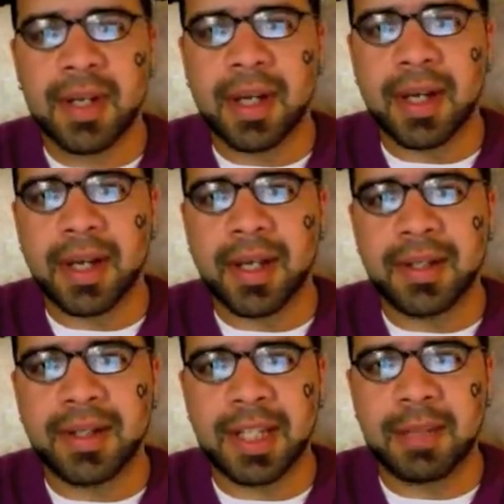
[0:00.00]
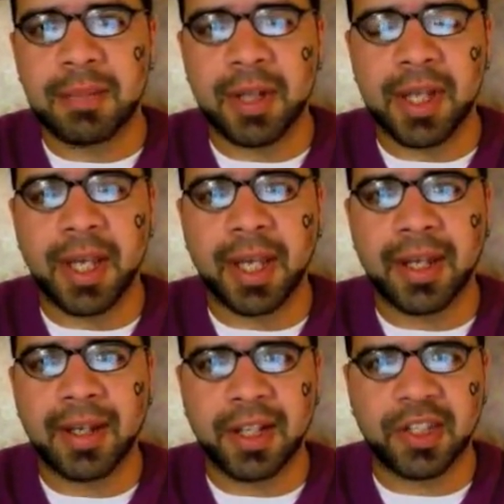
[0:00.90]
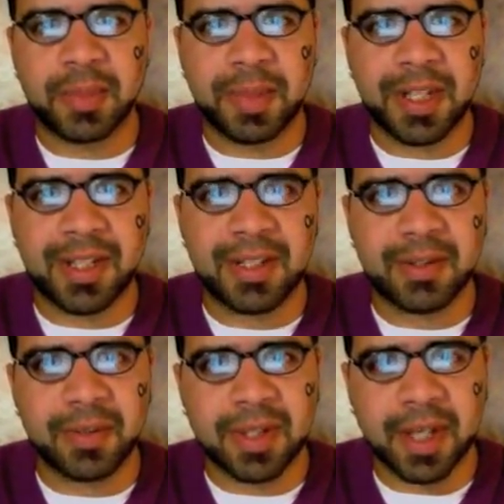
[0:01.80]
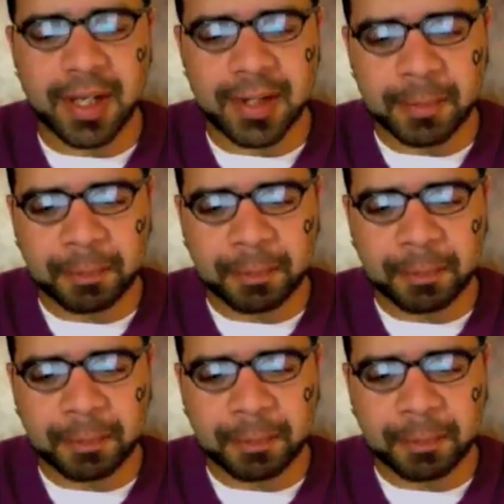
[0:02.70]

on teen bullying and LGBT suicides.